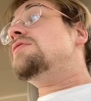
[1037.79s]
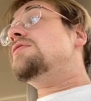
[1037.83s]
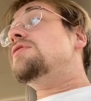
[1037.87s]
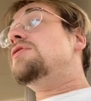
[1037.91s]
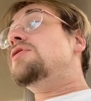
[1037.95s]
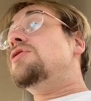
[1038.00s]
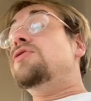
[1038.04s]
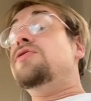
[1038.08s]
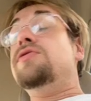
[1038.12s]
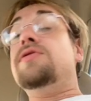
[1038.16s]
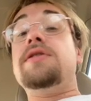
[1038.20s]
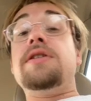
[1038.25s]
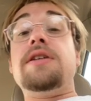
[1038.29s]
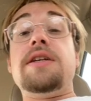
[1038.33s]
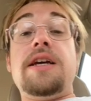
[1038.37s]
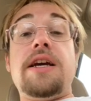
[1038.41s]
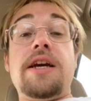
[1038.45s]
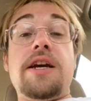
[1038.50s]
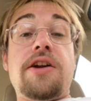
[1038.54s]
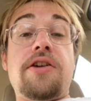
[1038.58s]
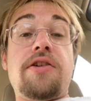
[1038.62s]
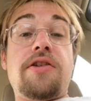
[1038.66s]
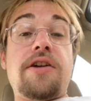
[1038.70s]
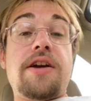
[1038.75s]
used the
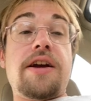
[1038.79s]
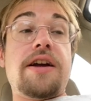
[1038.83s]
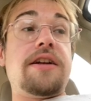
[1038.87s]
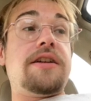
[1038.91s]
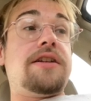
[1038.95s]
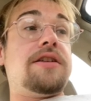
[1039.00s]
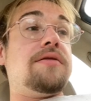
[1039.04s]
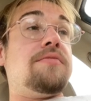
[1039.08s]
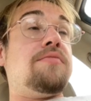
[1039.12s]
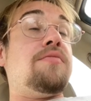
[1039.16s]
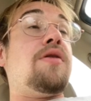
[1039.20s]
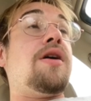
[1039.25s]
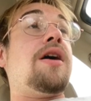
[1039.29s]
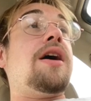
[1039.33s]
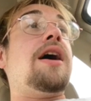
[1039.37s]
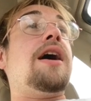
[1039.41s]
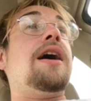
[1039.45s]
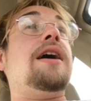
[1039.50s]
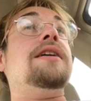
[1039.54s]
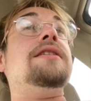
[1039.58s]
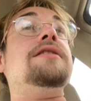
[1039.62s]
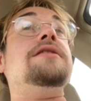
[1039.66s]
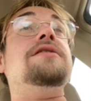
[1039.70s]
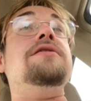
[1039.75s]
internet to my
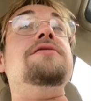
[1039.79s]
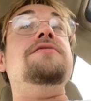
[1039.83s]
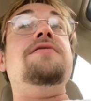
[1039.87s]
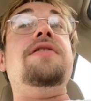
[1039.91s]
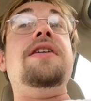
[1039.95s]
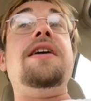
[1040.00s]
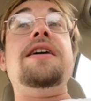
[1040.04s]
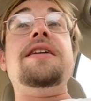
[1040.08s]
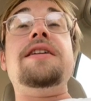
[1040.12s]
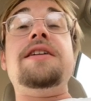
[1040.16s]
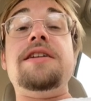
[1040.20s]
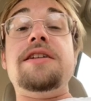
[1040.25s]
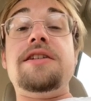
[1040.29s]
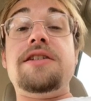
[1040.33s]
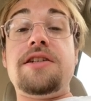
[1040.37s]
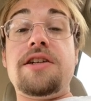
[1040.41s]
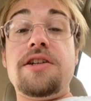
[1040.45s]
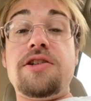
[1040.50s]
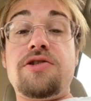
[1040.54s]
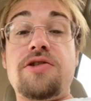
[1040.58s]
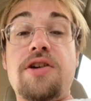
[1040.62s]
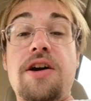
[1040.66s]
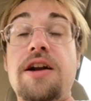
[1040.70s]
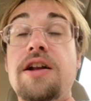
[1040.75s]
highest advantage
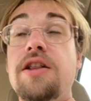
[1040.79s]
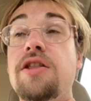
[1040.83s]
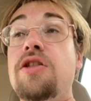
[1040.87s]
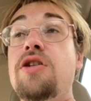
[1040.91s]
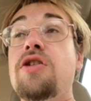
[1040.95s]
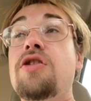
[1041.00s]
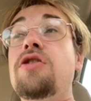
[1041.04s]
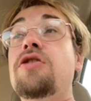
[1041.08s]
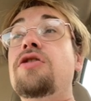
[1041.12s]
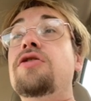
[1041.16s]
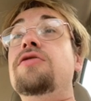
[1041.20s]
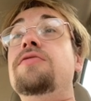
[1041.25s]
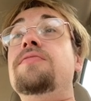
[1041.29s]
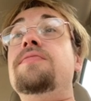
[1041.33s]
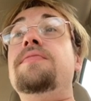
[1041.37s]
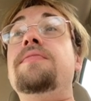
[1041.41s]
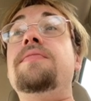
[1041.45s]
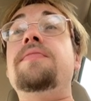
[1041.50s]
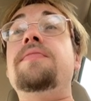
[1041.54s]
to try to learn.